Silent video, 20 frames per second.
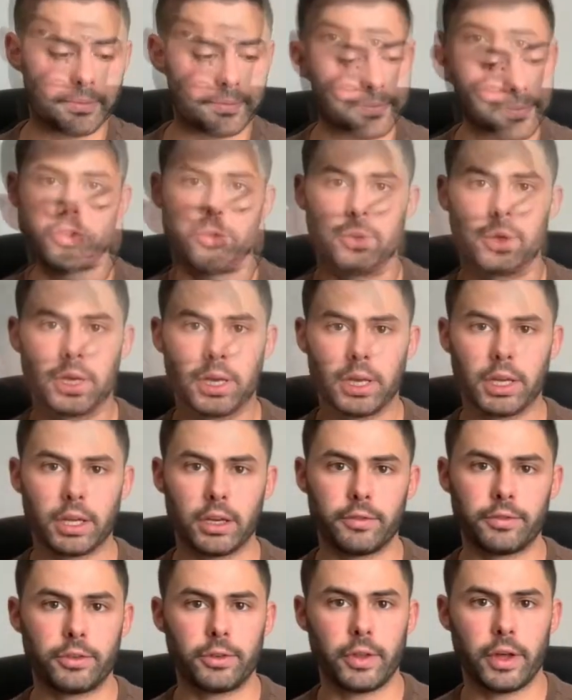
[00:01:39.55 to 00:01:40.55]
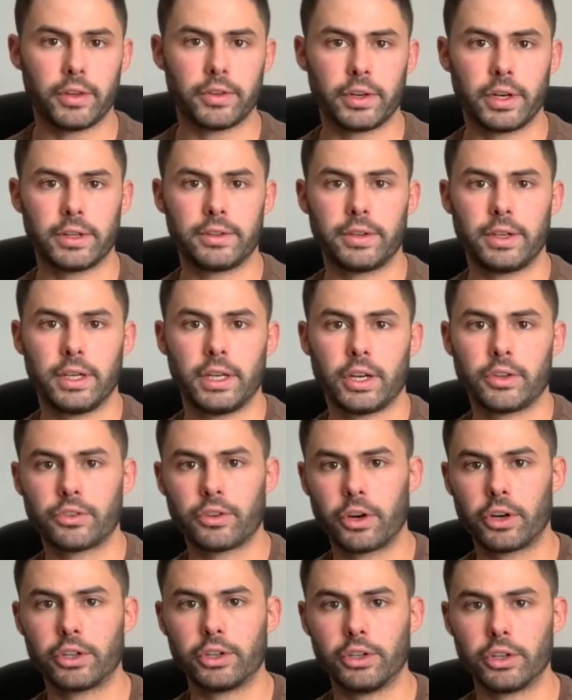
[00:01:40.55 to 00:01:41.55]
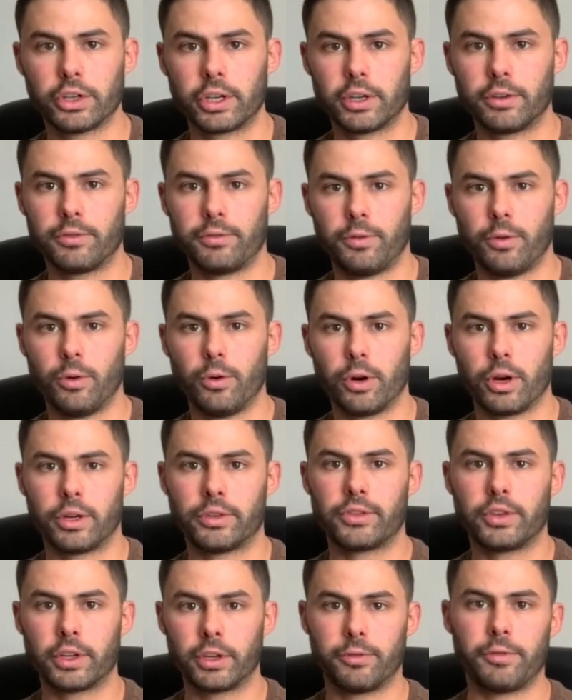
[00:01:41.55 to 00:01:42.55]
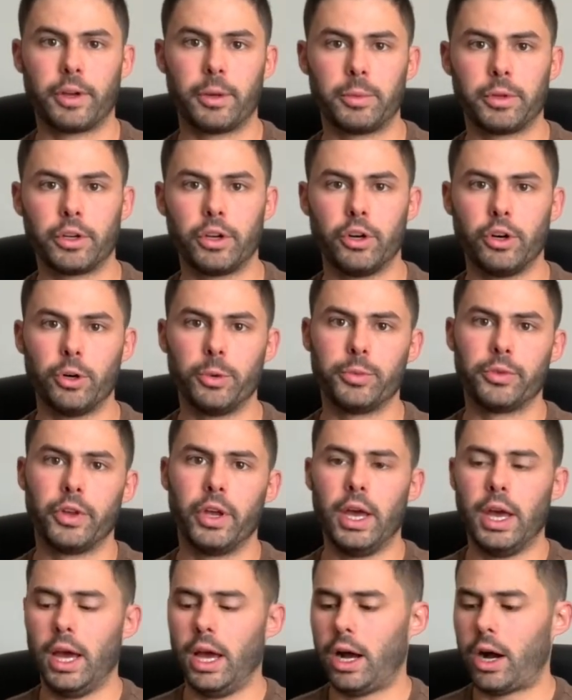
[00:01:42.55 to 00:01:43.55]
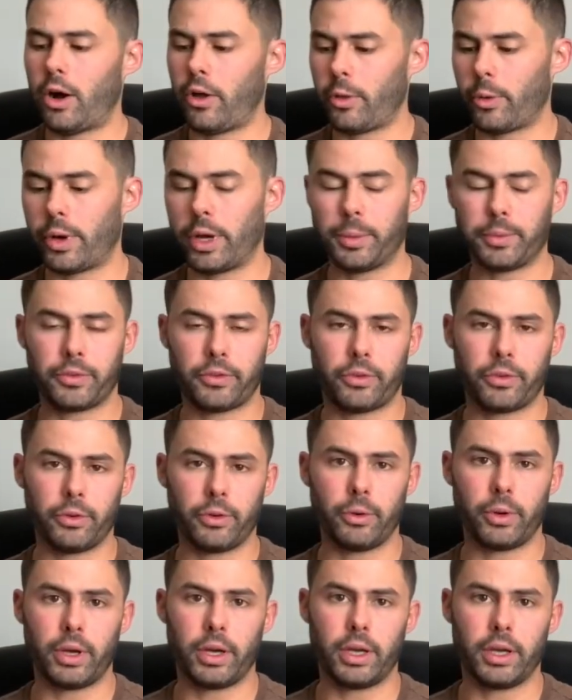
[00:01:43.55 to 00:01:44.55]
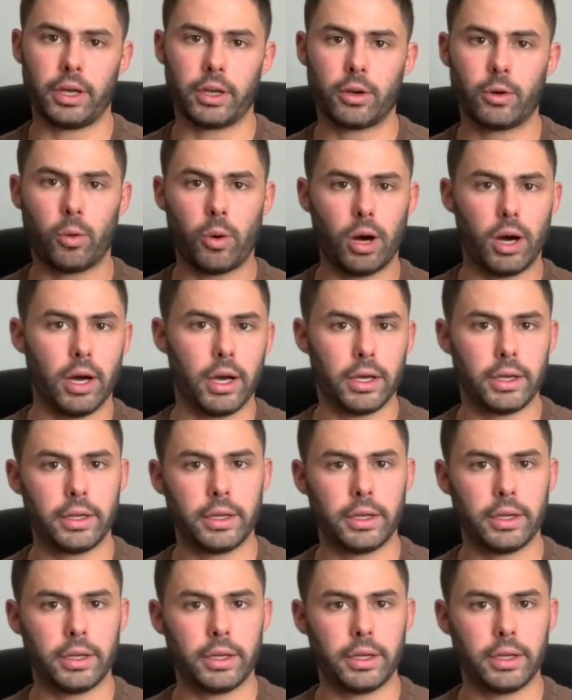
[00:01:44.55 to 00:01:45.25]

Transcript: So in the beginning of 2018, I started looking for single family homes all the way up to a quad,